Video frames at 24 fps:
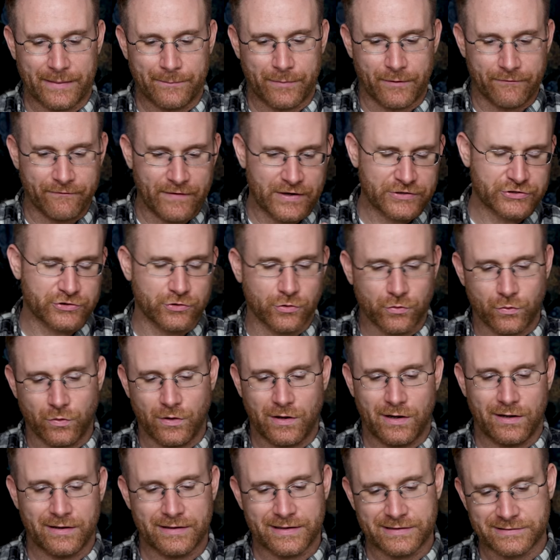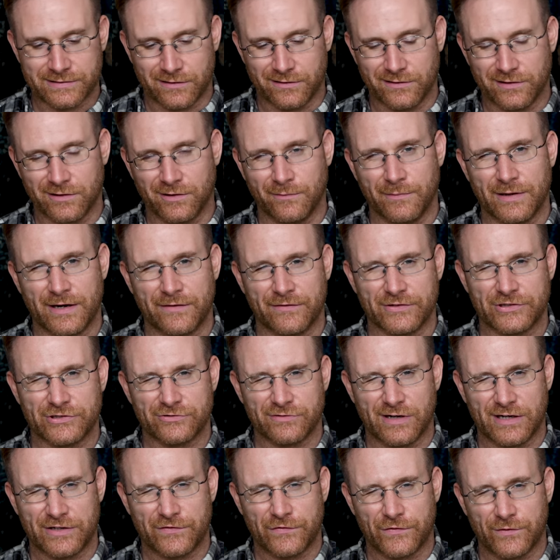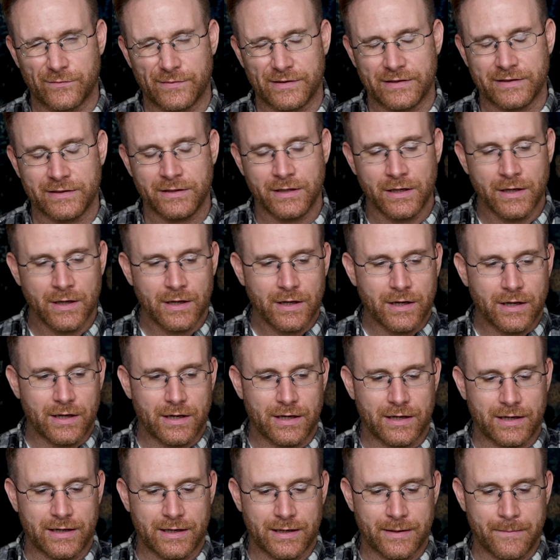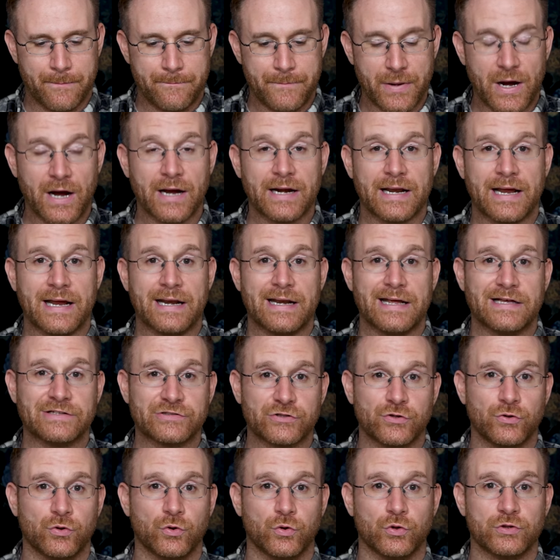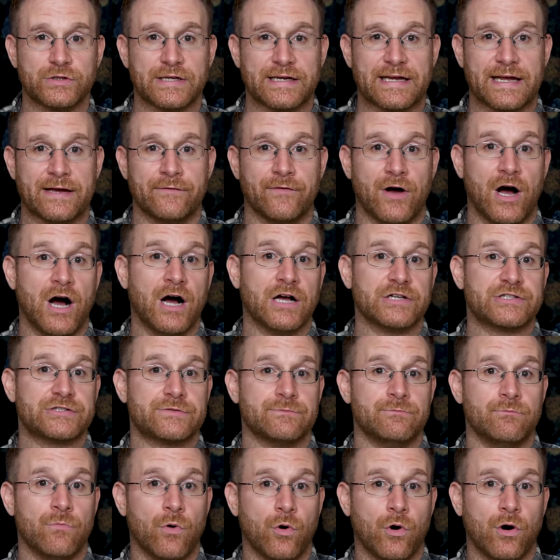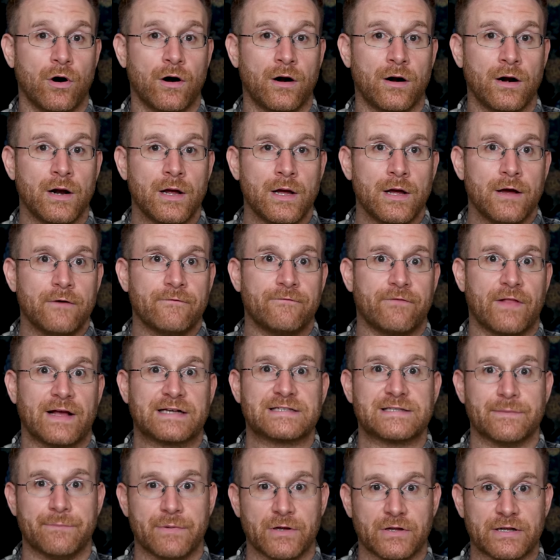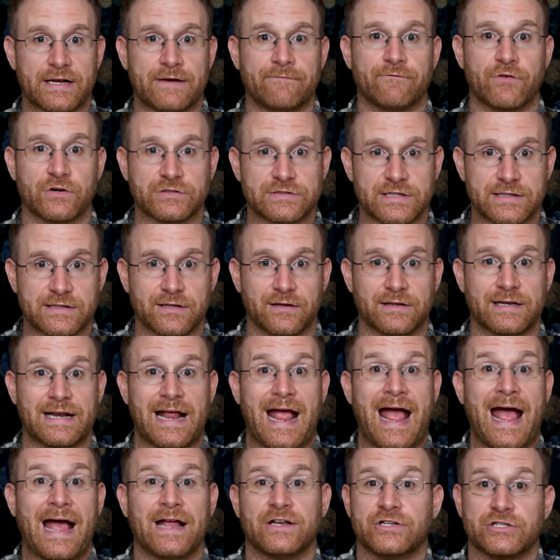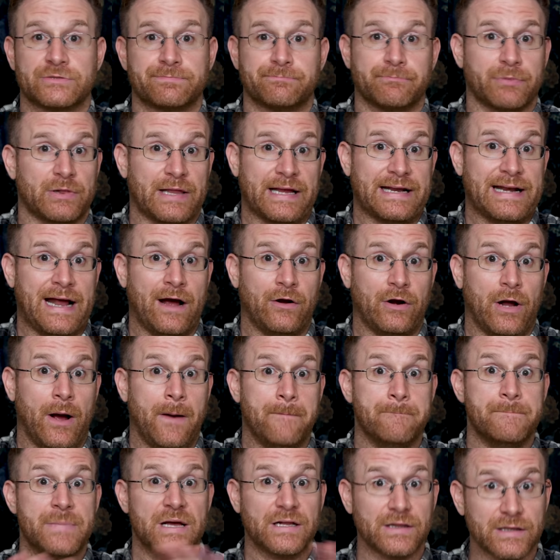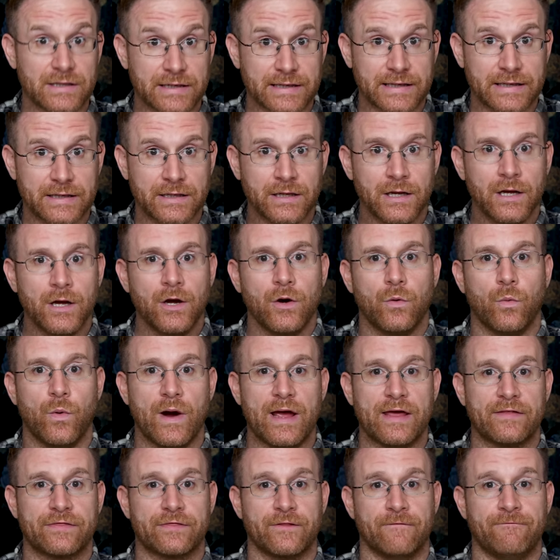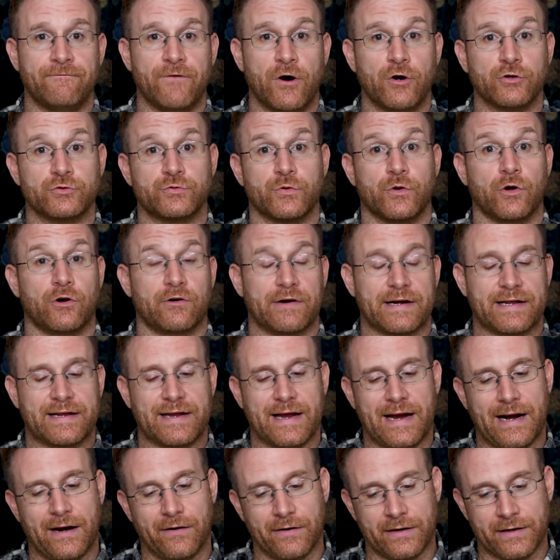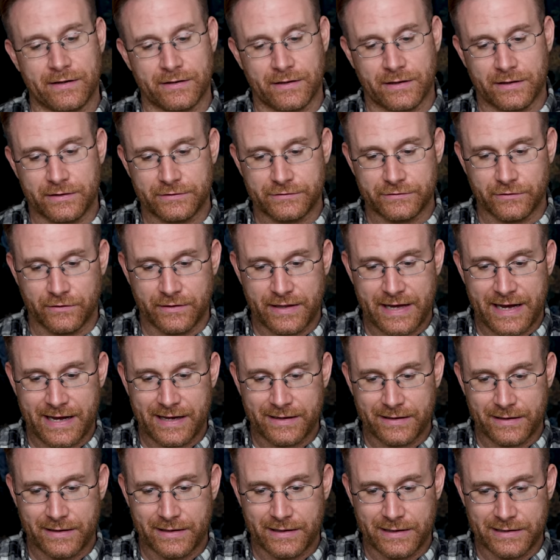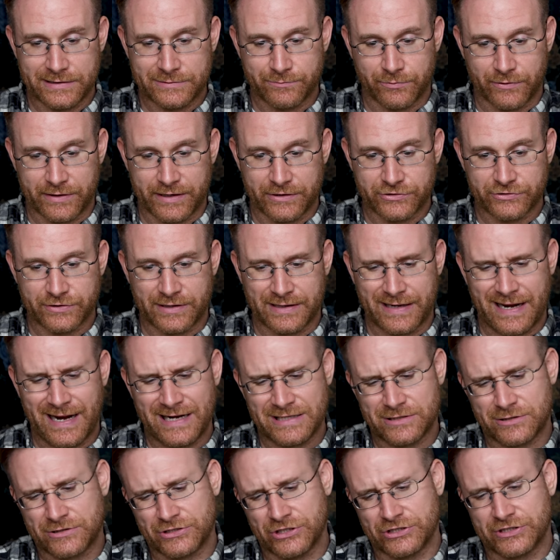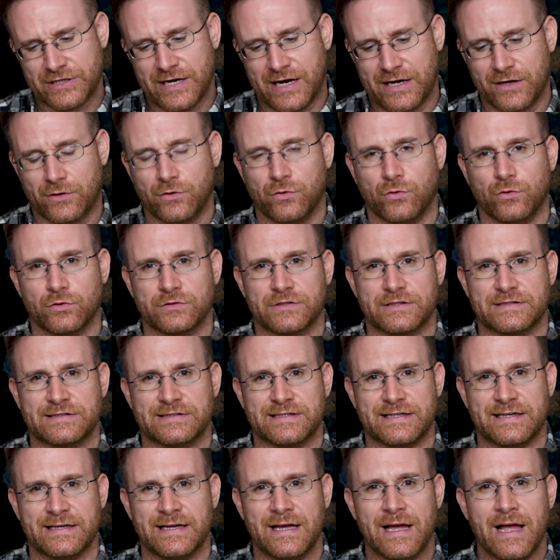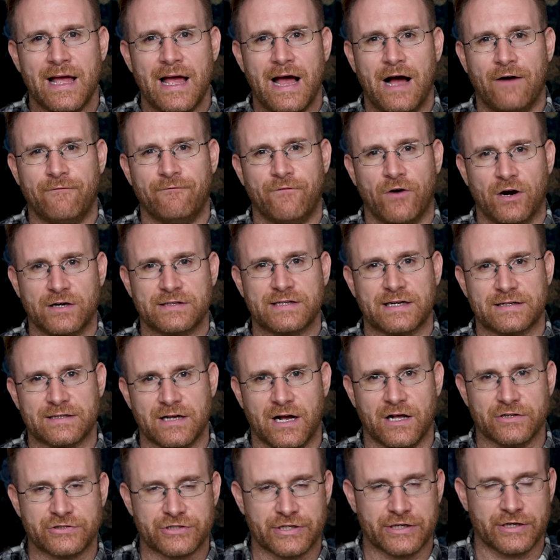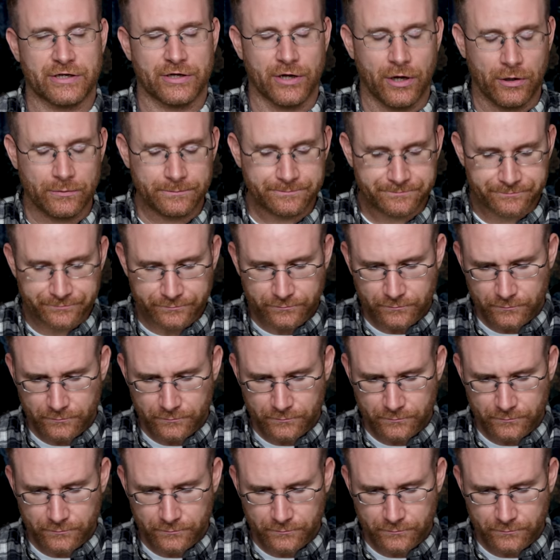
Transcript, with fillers: it like professional quality is a little bit of a stretch for me, but it is cool to give us more flexibility and versatility and just plain out ability with the phones we already carry. So that is pretty interesting, and it's just kind of cool to see how far technology can go.